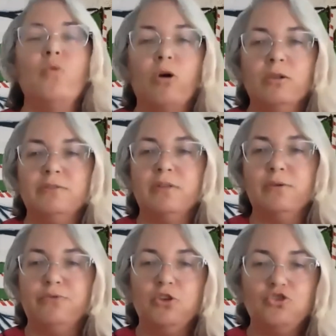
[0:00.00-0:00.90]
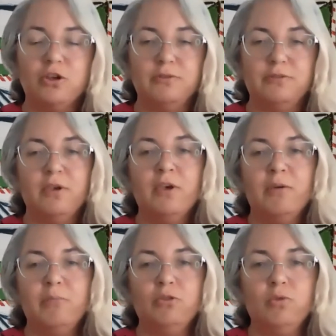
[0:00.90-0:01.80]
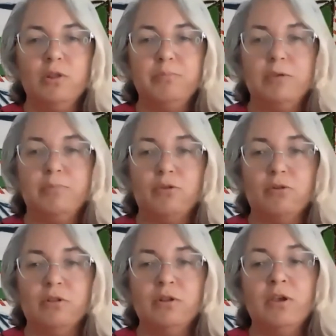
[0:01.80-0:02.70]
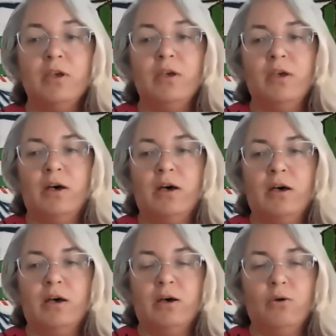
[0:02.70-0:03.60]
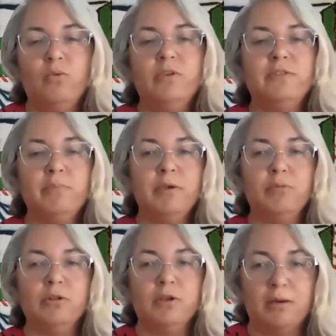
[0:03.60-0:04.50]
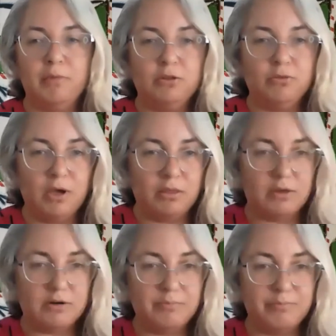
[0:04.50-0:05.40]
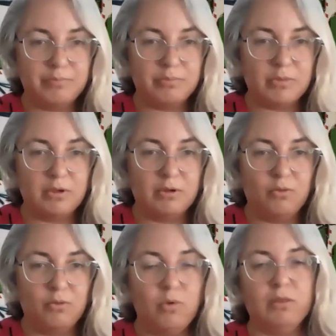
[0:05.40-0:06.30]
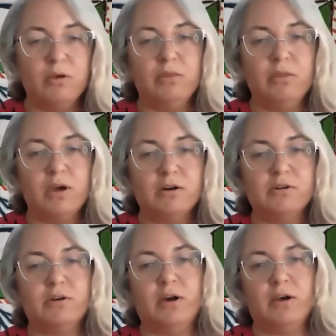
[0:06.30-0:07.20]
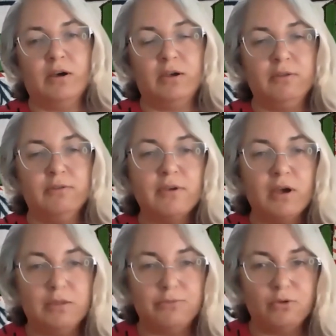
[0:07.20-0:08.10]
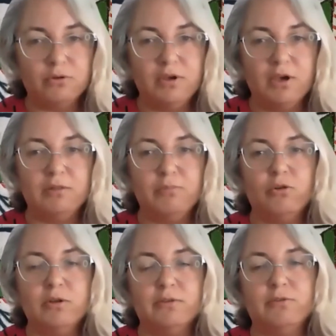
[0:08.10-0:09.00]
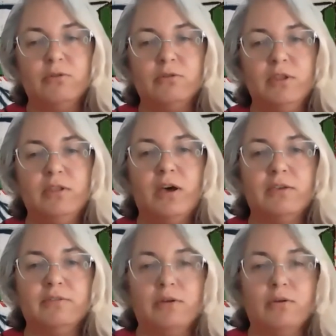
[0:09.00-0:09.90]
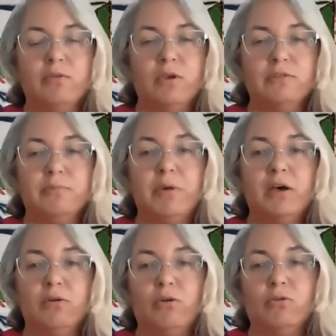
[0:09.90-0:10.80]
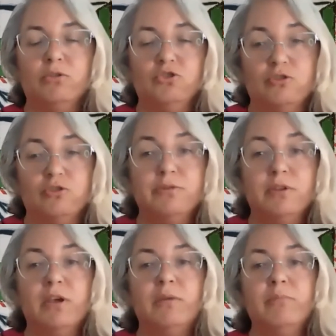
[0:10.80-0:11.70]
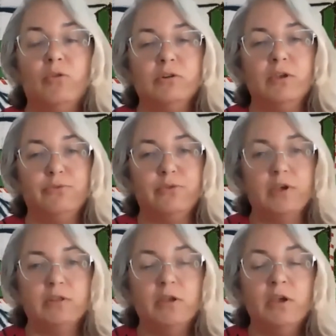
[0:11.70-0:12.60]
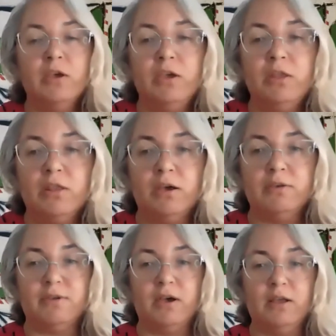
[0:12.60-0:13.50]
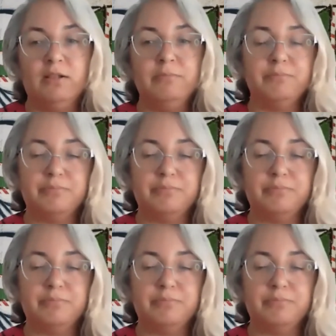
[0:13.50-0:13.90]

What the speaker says: walls, the divisions between people. We see people coming together, whether they're inside the 48 borders or in Gaza or the West Bank or Jerusalem, or even in exile